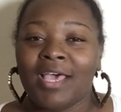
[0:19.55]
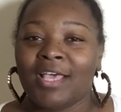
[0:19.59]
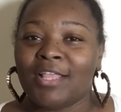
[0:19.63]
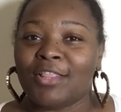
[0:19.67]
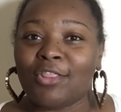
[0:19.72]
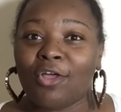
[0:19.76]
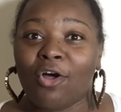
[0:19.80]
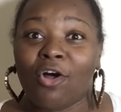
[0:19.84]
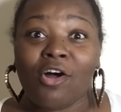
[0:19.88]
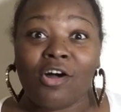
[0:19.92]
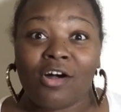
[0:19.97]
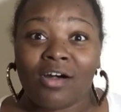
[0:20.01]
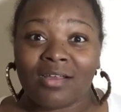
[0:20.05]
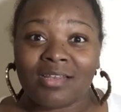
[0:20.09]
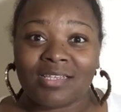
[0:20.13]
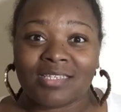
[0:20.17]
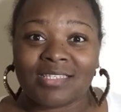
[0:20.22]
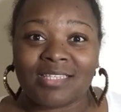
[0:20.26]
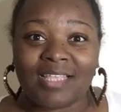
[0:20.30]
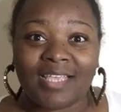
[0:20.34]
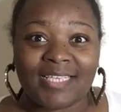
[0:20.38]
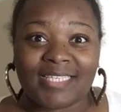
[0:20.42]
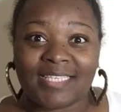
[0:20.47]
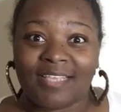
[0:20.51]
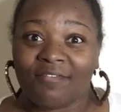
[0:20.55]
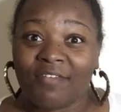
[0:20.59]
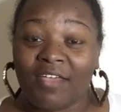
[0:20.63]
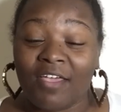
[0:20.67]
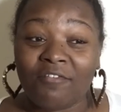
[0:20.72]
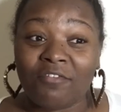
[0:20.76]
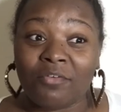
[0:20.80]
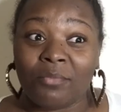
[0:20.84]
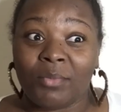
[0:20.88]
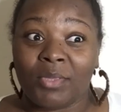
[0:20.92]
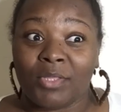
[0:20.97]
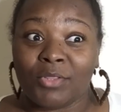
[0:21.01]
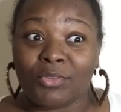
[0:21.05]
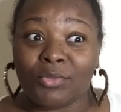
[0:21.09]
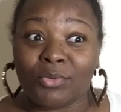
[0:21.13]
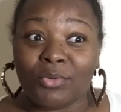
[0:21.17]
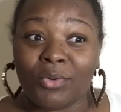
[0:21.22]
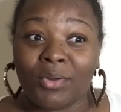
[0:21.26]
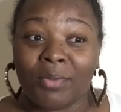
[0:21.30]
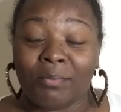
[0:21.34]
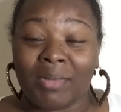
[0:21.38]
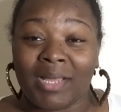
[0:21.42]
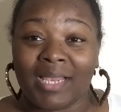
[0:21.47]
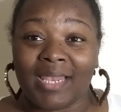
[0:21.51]
the hardest days i've ever been through
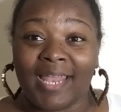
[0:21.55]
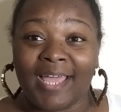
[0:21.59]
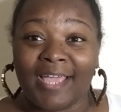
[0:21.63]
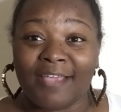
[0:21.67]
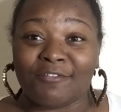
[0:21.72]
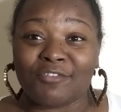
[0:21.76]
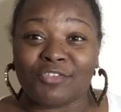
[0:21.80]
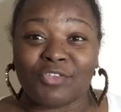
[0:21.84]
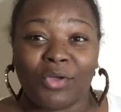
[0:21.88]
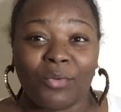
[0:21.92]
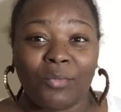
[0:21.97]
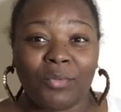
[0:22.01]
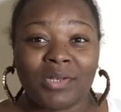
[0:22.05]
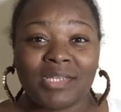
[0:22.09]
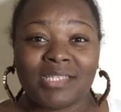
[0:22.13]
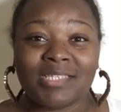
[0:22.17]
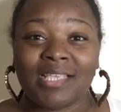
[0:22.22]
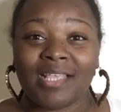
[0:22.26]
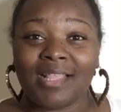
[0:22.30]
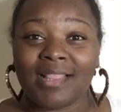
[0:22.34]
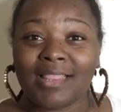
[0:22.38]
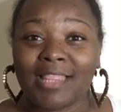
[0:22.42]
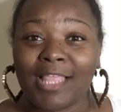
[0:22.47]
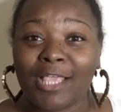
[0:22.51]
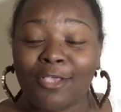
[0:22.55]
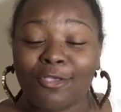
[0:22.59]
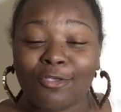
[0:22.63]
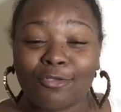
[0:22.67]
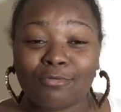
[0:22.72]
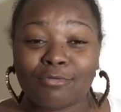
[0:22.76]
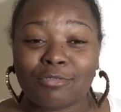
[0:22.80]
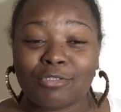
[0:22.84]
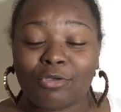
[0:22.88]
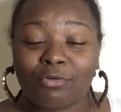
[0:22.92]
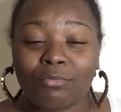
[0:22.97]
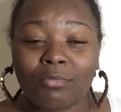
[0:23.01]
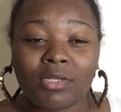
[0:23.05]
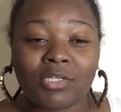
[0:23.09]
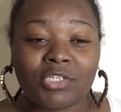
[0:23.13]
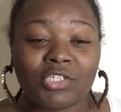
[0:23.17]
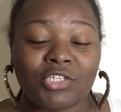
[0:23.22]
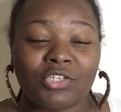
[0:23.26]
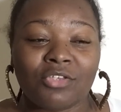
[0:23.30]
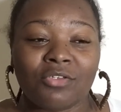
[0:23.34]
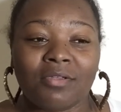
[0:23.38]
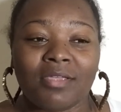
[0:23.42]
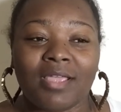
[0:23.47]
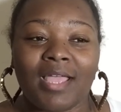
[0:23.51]
in my life so i want to say thank you so much
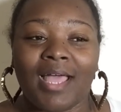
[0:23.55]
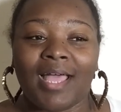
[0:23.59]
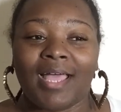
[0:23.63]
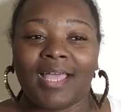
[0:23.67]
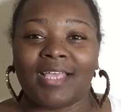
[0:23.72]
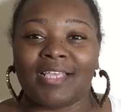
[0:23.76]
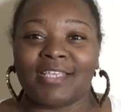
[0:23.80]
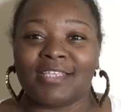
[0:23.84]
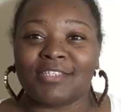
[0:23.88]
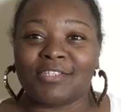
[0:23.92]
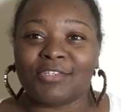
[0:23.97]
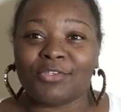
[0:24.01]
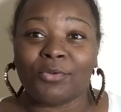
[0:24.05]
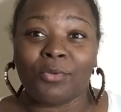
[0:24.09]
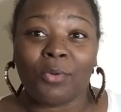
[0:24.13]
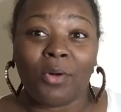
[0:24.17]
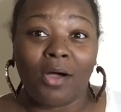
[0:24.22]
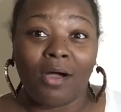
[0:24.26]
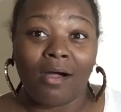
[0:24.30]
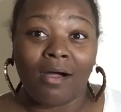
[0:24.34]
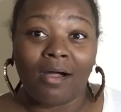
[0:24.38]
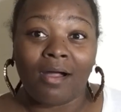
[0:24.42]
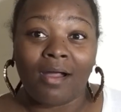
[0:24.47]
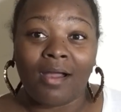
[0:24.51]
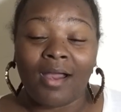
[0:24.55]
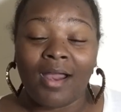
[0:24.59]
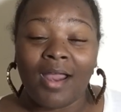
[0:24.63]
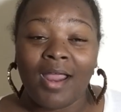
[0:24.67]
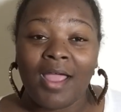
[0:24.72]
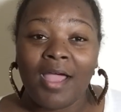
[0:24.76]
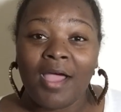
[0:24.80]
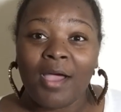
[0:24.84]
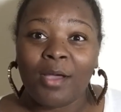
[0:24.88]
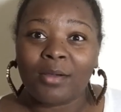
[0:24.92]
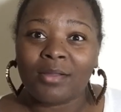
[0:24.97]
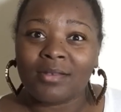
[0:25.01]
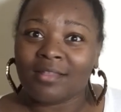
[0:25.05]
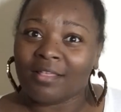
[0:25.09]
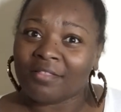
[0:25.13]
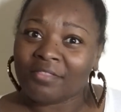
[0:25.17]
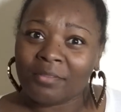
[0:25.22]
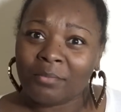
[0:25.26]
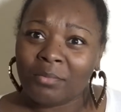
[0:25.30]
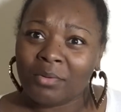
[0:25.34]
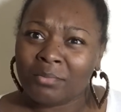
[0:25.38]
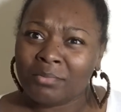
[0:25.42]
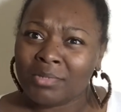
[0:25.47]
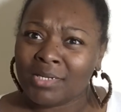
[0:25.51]
to you guys you are
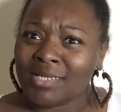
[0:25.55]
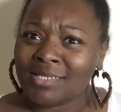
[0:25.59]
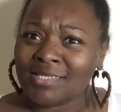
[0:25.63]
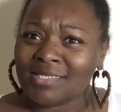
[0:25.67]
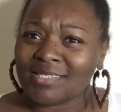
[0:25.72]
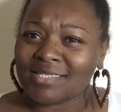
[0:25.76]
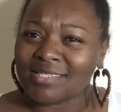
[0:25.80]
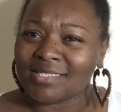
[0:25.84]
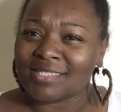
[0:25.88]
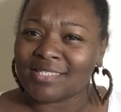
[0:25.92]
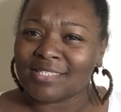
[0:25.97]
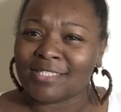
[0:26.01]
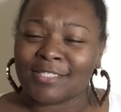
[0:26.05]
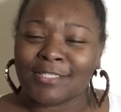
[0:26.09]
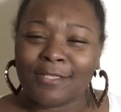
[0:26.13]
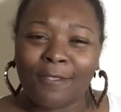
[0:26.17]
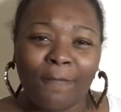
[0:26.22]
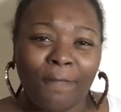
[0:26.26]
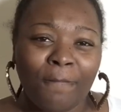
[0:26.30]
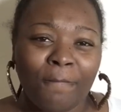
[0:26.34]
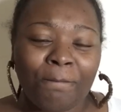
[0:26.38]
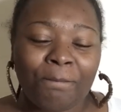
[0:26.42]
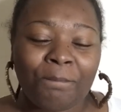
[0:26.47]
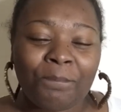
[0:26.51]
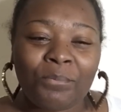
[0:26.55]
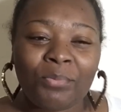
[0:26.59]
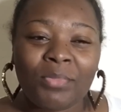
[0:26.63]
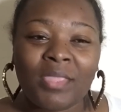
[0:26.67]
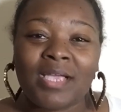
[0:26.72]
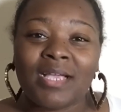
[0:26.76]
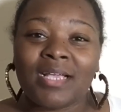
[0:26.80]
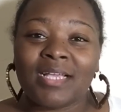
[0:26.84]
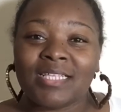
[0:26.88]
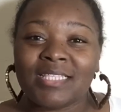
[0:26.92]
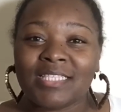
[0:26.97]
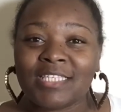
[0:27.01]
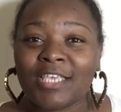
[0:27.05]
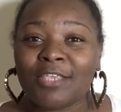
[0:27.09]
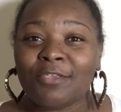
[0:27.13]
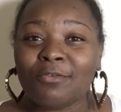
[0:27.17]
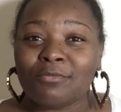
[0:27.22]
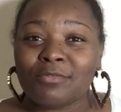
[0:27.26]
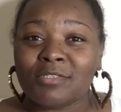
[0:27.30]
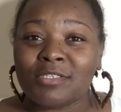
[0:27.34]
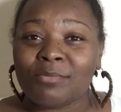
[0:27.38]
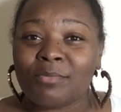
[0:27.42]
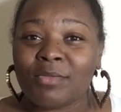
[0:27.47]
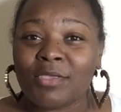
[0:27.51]
nothing but blessings so continue
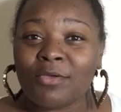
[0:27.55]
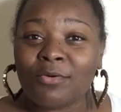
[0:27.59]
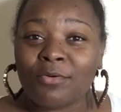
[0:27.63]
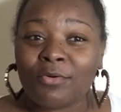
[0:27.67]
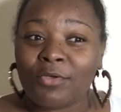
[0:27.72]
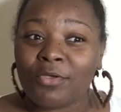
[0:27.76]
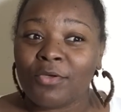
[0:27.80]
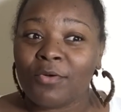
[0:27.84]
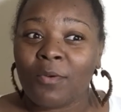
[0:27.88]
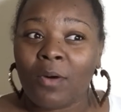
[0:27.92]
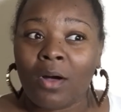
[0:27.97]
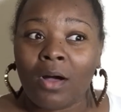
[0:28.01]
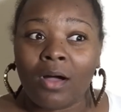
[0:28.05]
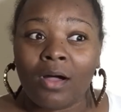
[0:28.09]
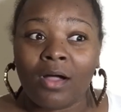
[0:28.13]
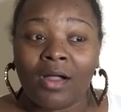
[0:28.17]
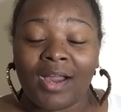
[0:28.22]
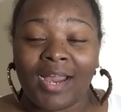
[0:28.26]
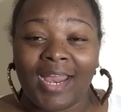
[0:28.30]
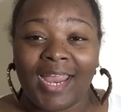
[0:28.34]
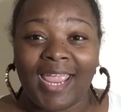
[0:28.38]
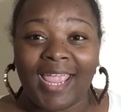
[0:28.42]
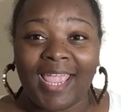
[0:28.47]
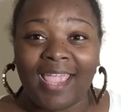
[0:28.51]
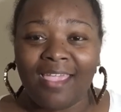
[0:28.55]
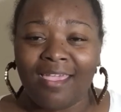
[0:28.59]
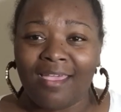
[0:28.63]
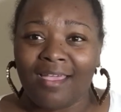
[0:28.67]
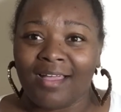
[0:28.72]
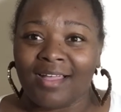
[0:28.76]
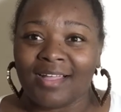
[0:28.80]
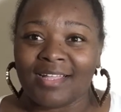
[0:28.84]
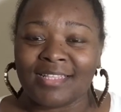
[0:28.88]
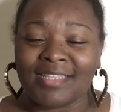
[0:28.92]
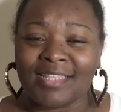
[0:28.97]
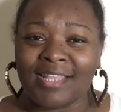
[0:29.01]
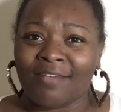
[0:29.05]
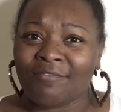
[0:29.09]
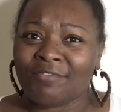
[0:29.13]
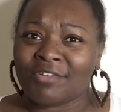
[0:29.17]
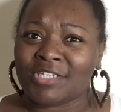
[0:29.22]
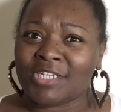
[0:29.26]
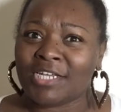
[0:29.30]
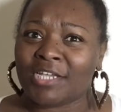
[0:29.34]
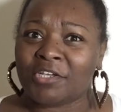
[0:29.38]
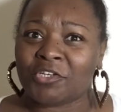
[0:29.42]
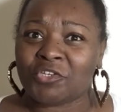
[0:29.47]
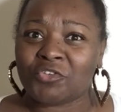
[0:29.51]
to be who you are and never
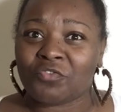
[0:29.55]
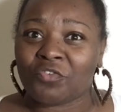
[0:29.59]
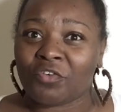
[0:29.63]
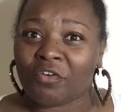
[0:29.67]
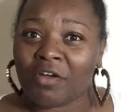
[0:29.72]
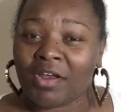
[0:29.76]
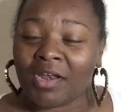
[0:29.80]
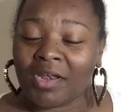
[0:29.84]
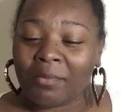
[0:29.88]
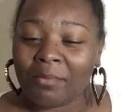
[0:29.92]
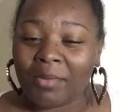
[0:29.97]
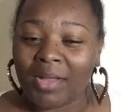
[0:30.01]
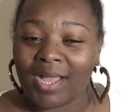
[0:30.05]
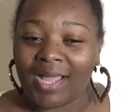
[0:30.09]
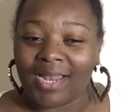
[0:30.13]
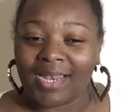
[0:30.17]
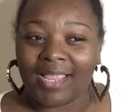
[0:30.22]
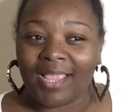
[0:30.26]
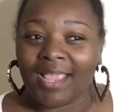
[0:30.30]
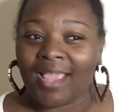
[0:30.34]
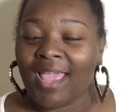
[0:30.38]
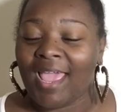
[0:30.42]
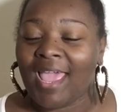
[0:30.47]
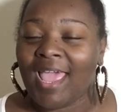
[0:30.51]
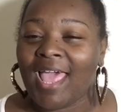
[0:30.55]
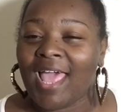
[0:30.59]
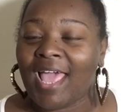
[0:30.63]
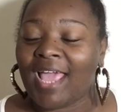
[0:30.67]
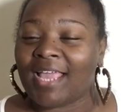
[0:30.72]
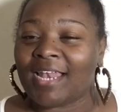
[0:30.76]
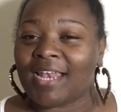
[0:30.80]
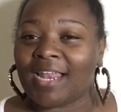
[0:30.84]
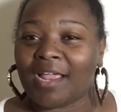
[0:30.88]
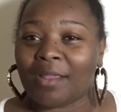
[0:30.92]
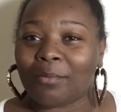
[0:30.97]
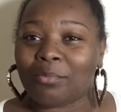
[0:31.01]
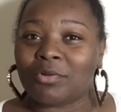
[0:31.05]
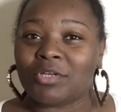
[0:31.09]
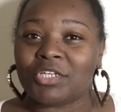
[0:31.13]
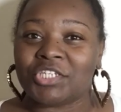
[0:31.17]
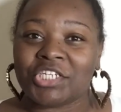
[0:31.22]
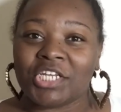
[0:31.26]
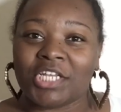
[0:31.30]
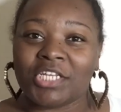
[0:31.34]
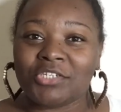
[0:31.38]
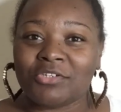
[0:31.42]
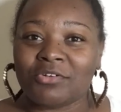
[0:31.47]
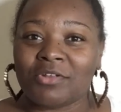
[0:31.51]
change for anybody and I
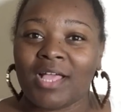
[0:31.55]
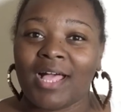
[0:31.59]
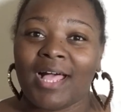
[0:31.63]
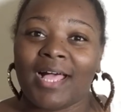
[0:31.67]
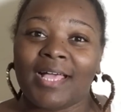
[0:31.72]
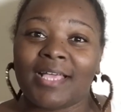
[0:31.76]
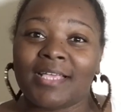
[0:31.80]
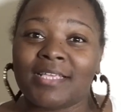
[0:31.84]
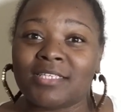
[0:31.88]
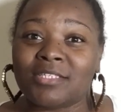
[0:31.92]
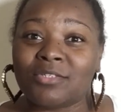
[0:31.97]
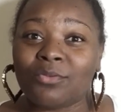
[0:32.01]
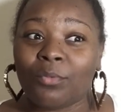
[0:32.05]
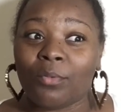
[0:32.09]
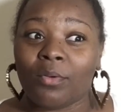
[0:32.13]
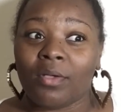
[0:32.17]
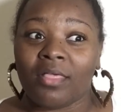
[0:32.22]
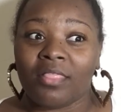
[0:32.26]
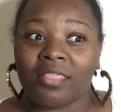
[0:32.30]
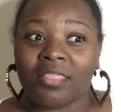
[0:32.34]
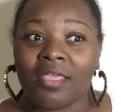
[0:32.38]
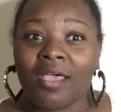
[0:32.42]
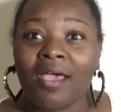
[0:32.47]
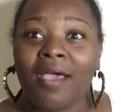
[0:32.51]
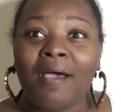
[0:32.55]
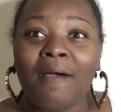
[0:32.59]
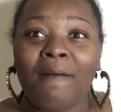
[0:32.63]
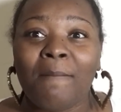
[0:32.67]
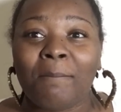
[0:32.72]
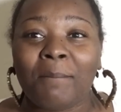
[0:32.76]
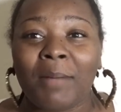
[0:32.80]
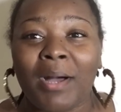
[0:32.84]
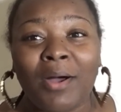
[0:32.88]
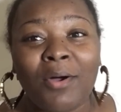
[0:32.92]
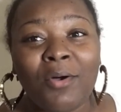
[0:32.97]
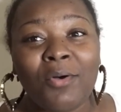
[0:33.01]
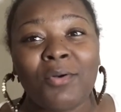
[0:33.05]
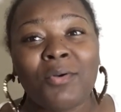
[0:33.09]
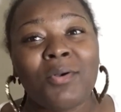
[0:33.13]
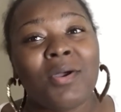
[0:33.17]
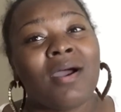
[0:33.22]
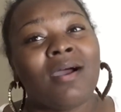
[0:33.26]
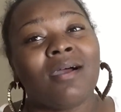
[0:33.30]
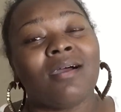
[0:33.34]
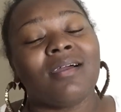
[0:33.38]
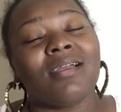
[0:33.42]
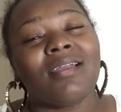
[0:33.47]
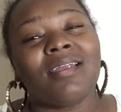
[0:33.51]
appreciate you guys with my whole
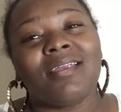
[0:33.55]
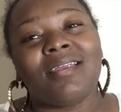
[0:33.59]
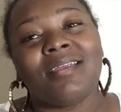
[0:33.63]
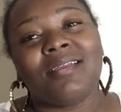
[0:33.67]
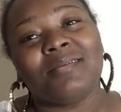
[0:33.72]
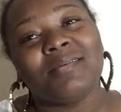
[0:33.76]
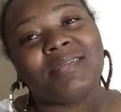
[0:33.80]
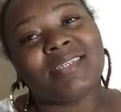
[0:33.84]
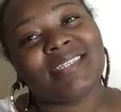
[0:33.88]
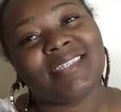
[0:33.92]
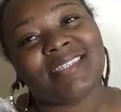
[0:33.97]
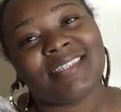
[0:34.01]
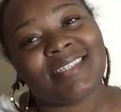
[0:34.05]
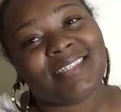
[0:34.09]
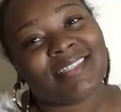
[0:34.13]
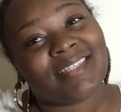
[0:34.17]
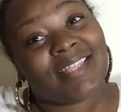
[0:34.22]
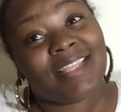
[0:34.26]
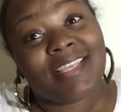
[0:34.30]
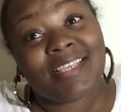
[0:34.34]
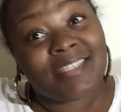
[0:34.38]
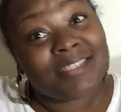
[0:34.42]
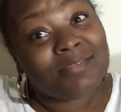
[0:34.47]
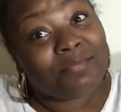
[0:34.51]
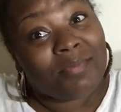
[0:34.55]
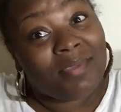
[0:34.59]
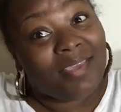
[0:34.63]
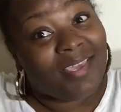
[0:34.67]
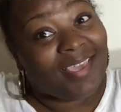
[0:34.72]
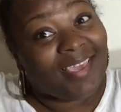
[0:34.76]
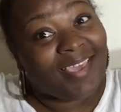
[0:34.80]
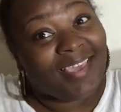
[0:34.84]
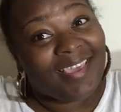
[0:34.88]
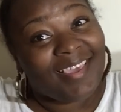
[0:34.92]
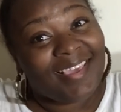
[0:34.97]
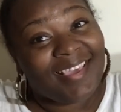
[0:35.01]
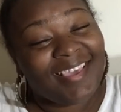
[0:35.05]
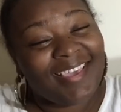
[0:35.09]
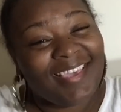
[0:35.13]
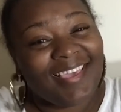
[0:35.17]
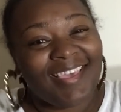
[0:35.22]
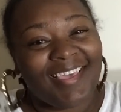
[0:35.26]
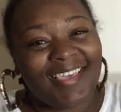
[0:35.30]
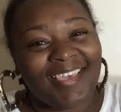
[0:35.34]
heart which is this big